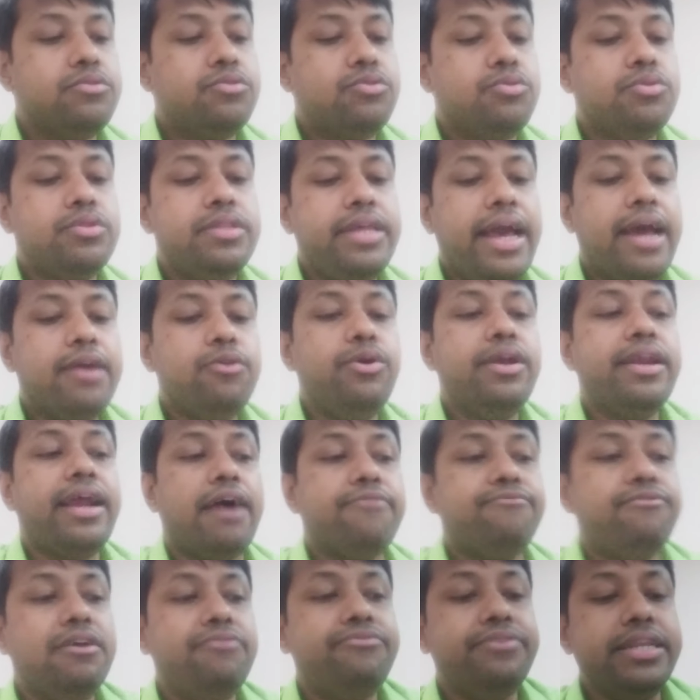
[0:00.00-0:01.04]
there we
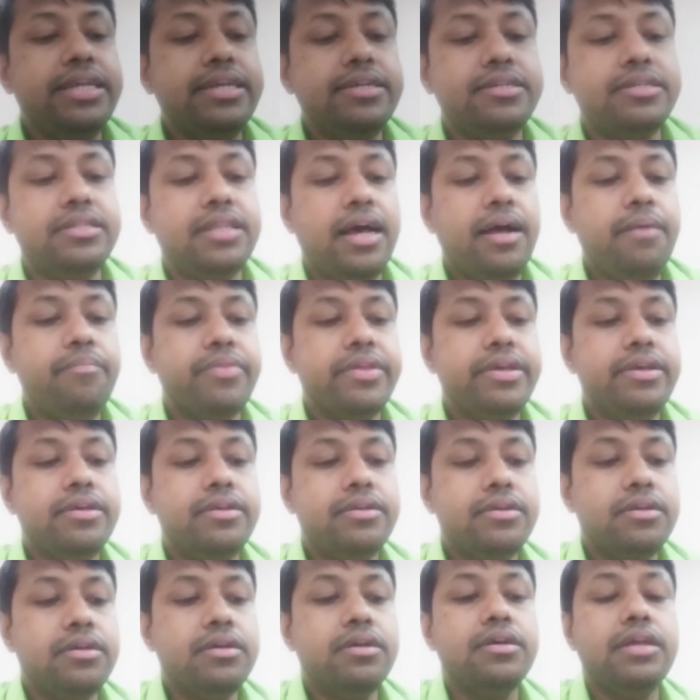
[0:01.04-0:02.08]
roughly finish the
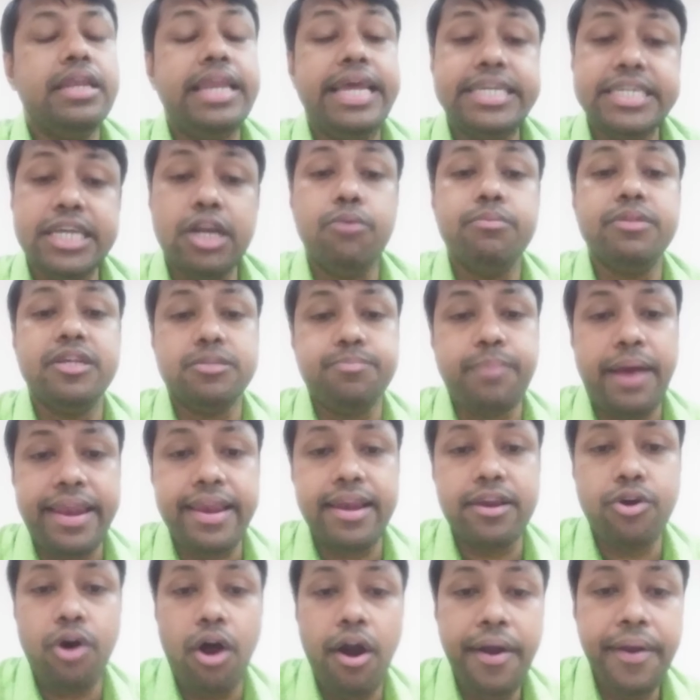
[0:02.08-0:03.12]
lesion of the spinal
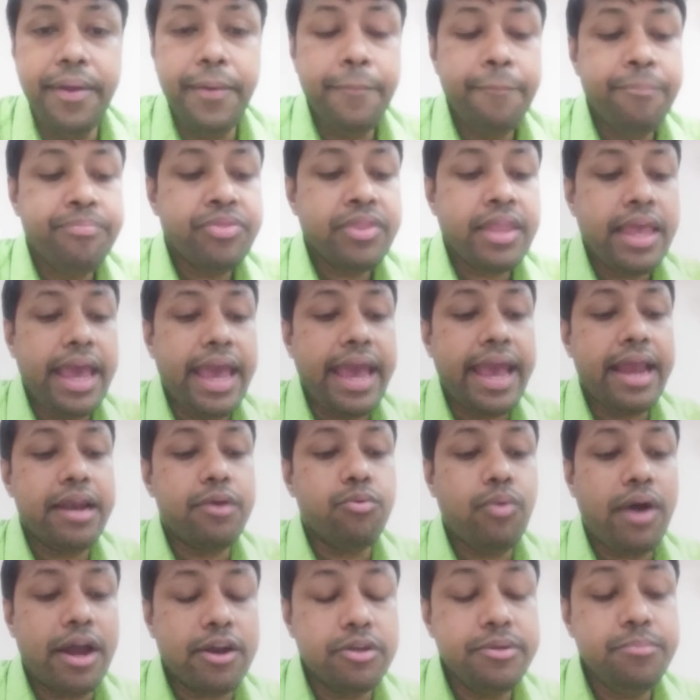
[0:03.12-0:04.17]
cord. And
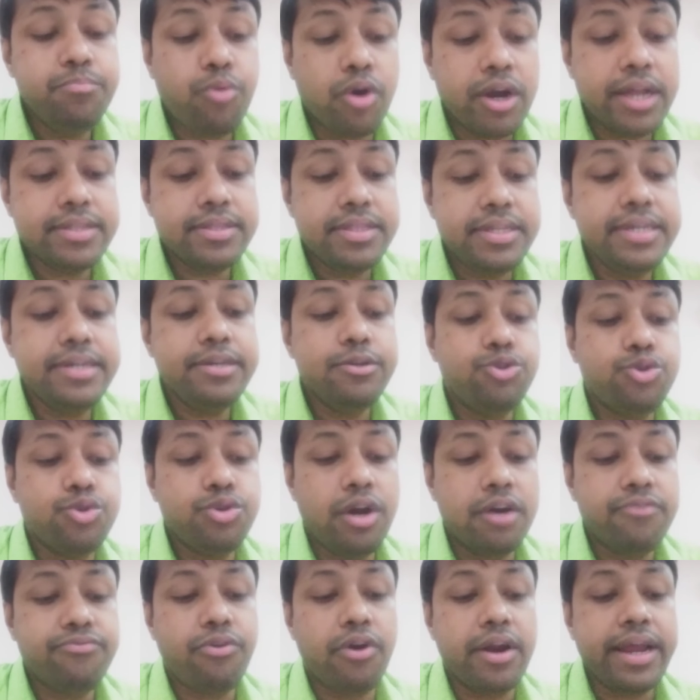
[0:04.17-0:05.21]
one important thing you should
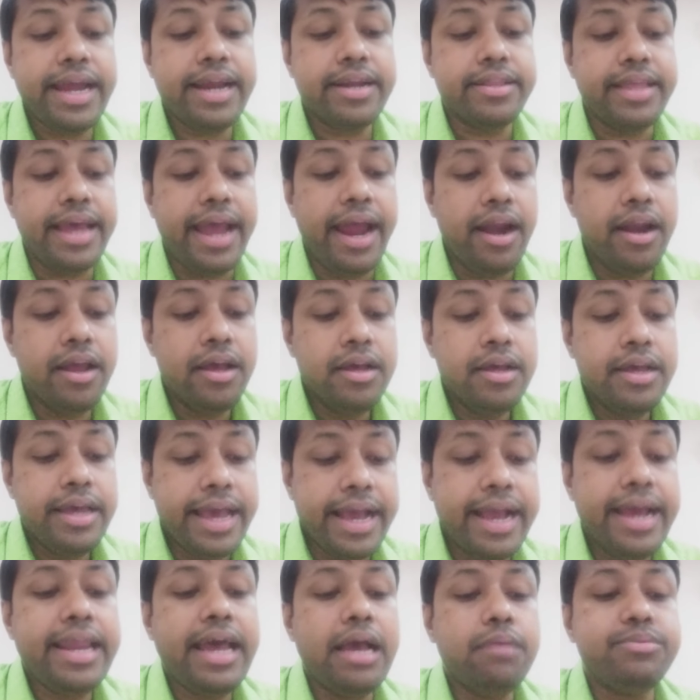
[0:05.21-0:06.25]
not forget that,
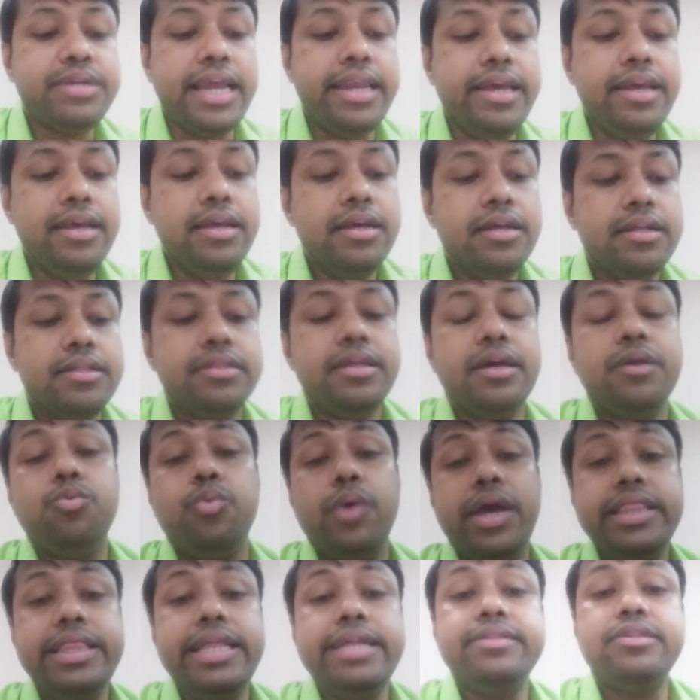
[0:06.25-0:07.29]
again I am telling that
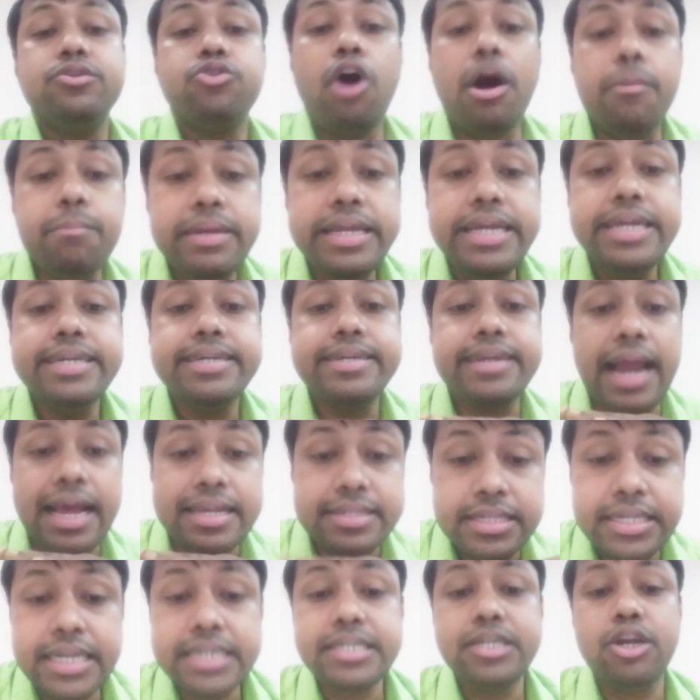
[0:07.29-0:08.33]
when there is a complete
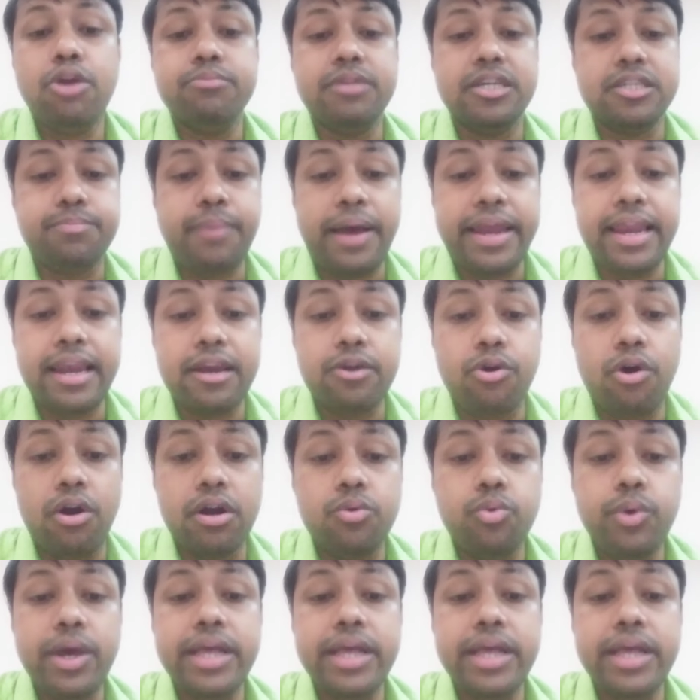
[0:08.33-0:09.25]
transaction of the spinal cord,